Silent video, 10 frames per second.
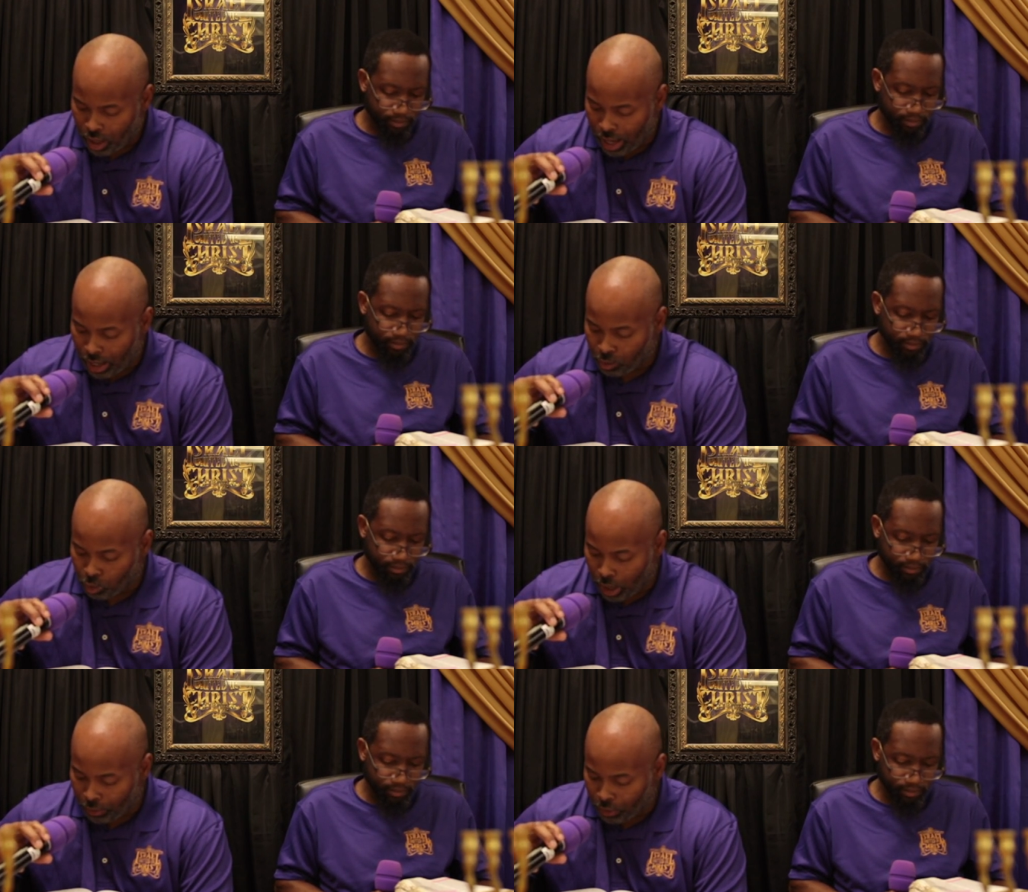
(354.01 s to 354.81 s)
Speaker 1: And
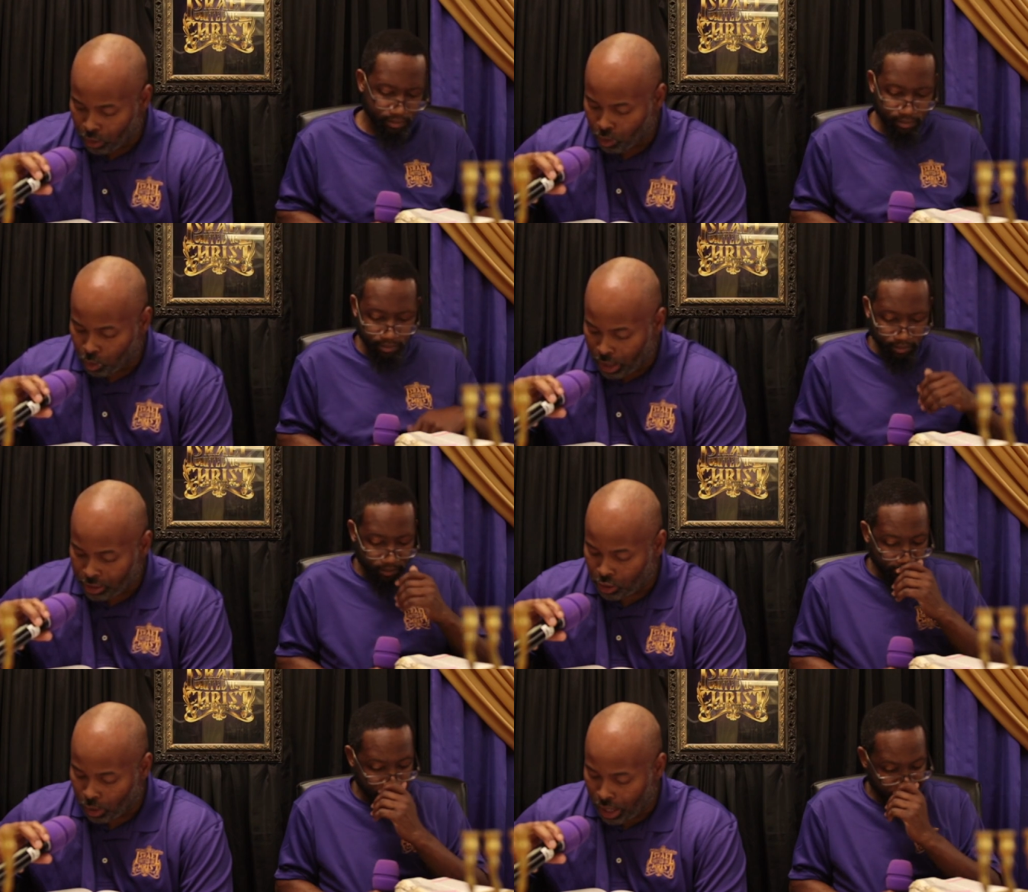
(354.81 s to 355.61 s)

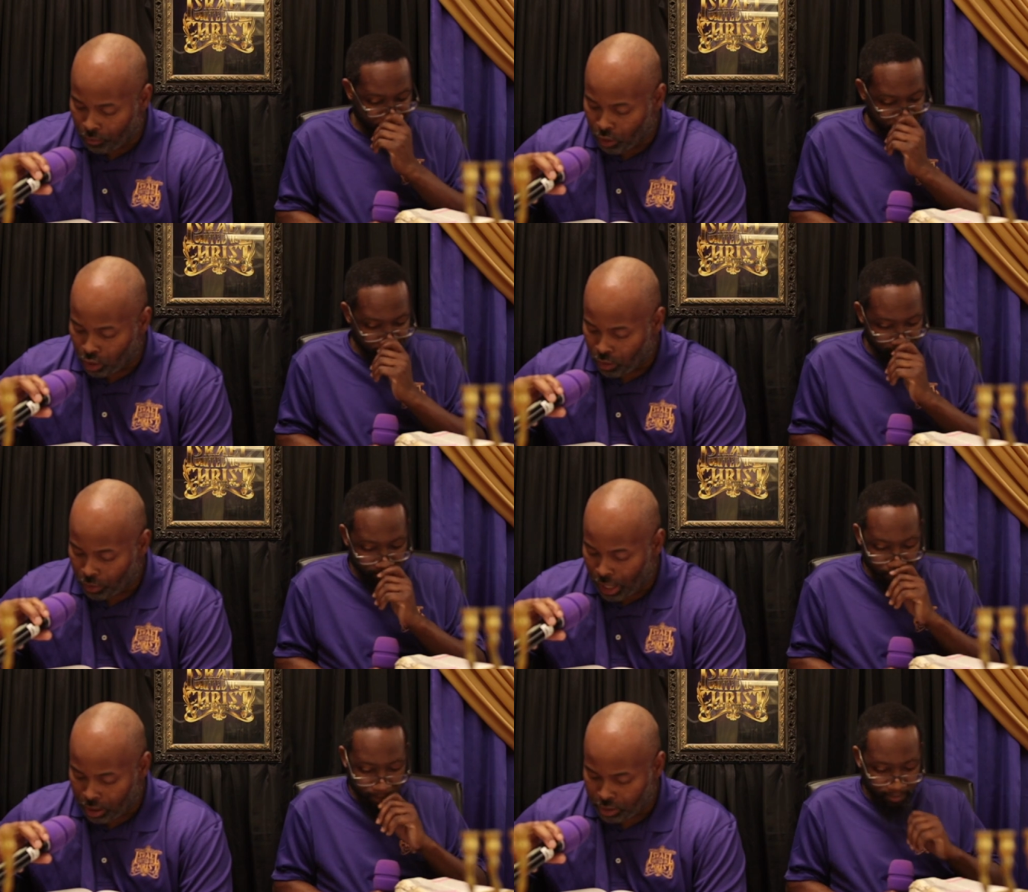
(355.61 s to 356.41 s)
wheresoever
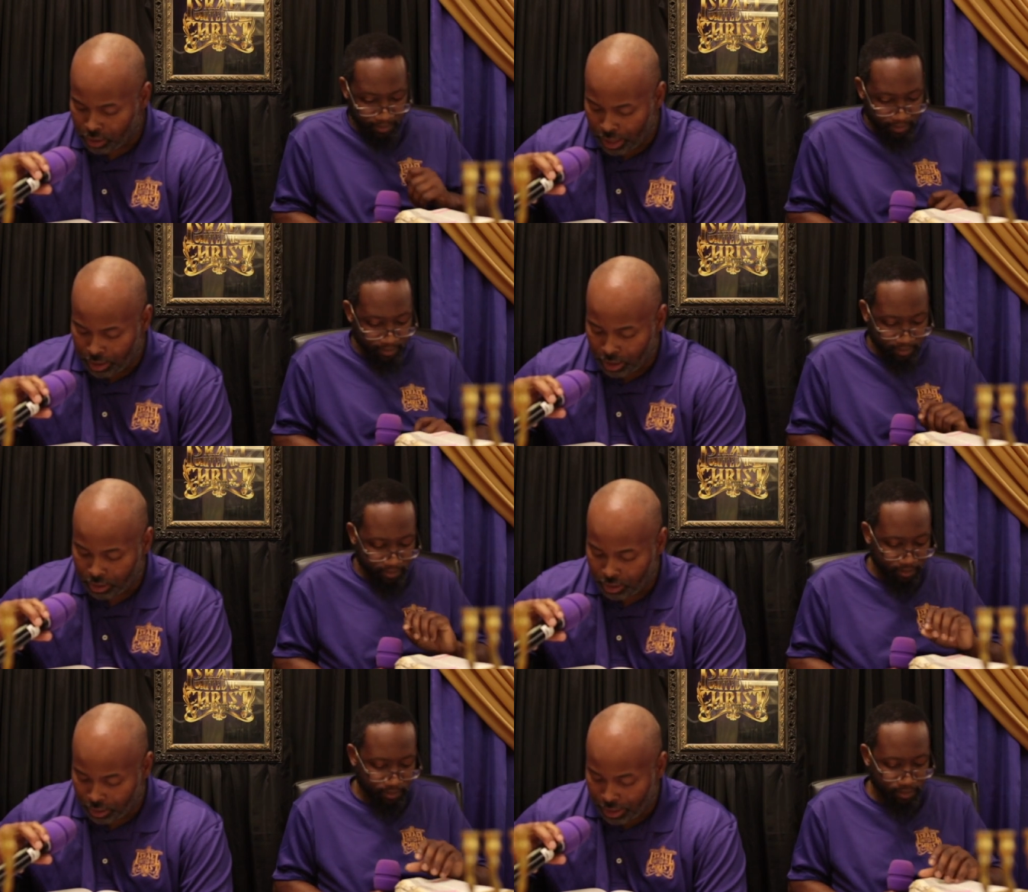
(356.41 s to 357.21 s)
thou
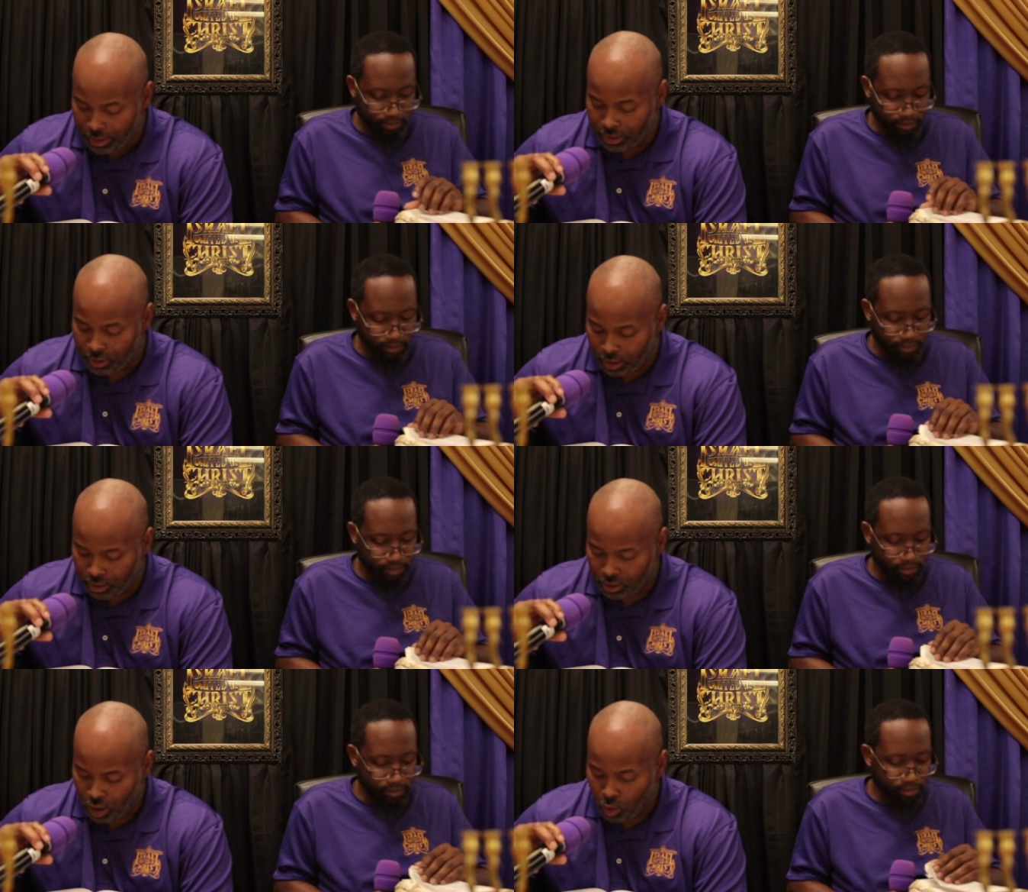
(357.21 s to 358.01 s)
sendest
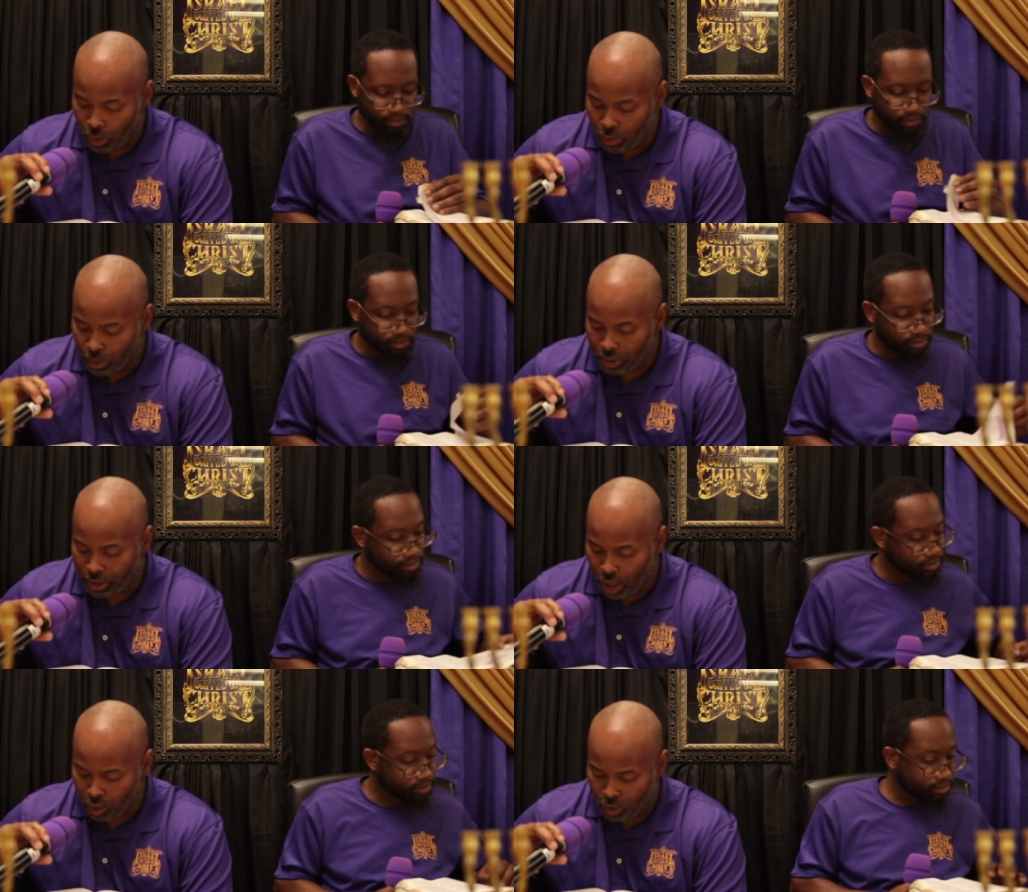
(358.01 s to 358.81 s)
us, we will
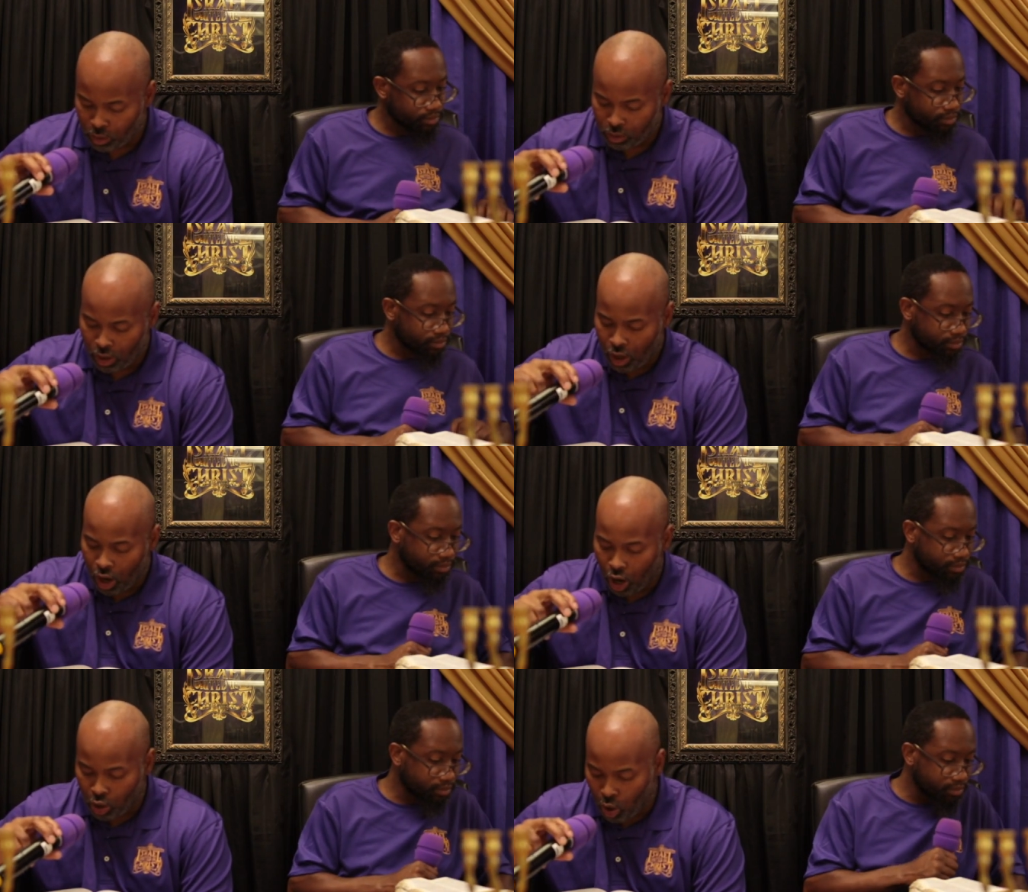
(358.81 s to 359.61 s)
go,
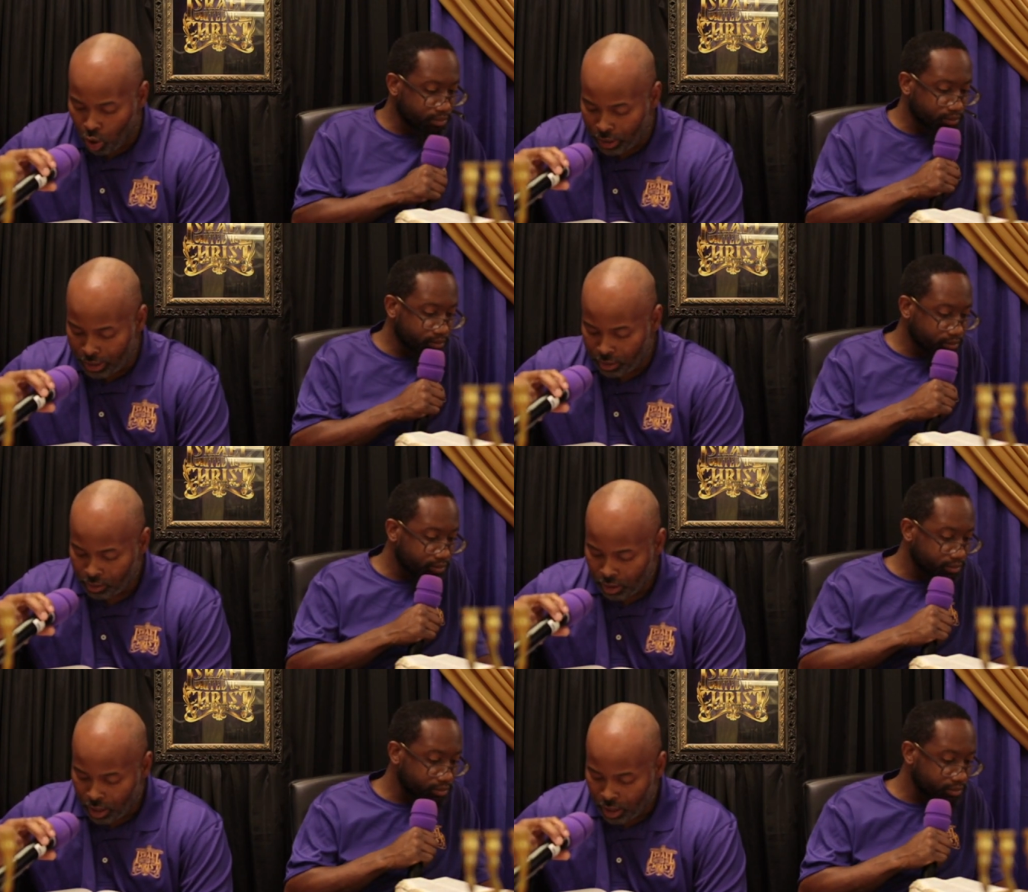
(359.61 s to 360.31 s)
according